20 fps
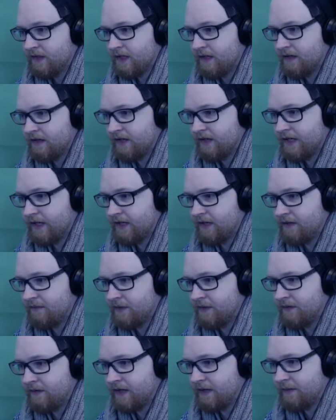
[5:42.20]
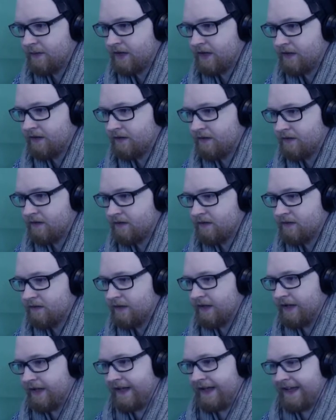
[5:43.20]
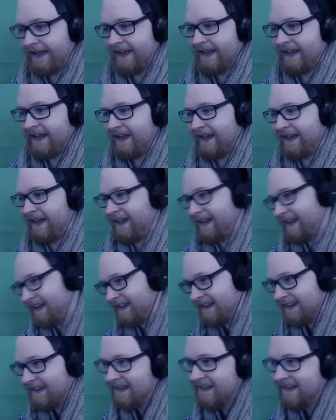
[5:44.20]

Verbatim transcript: How did I get in the middle? There we go. Hey!